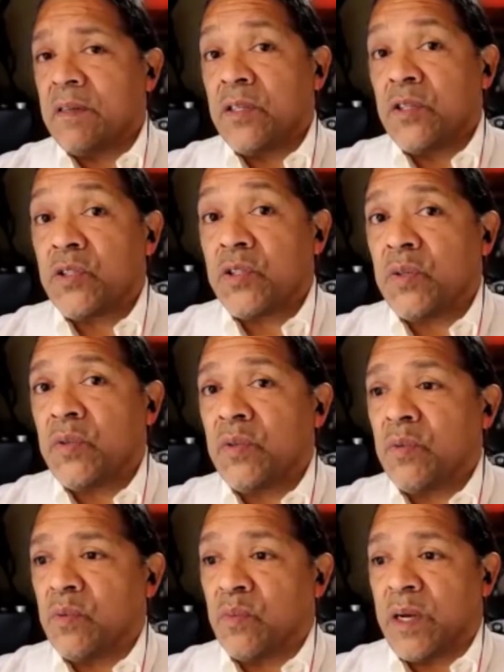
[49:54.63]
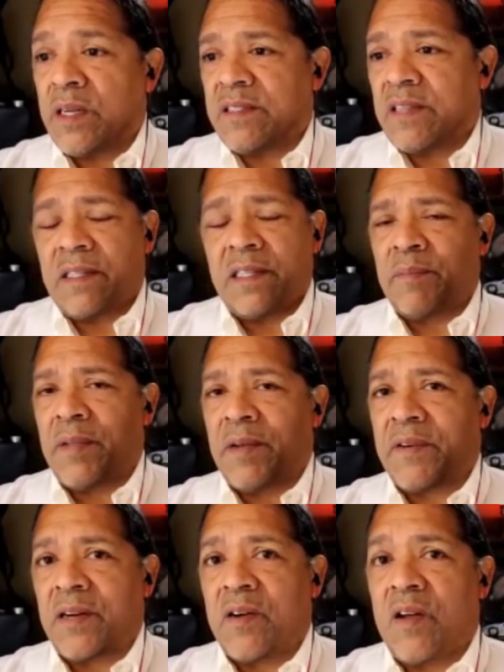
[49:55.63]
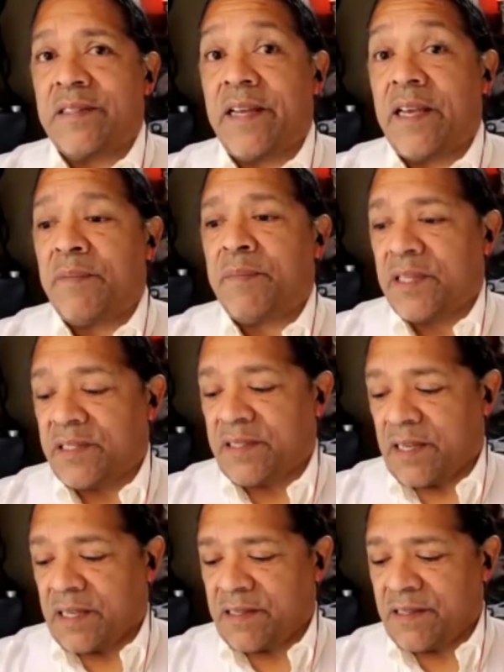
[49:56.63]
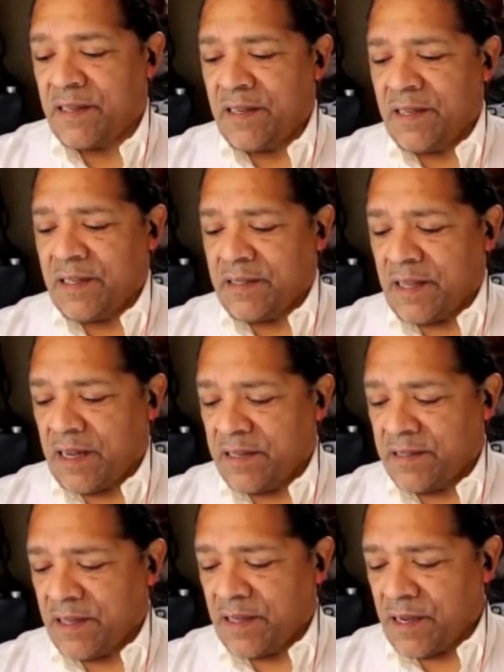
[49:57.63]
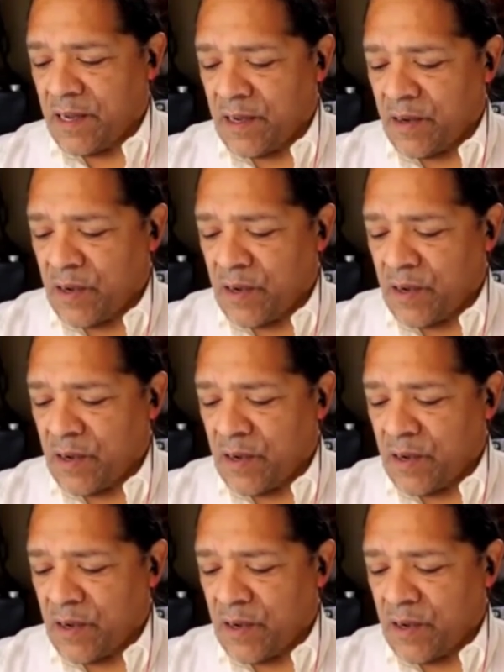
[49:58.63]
Soon. When exactly? I'm never going to call a date because that is a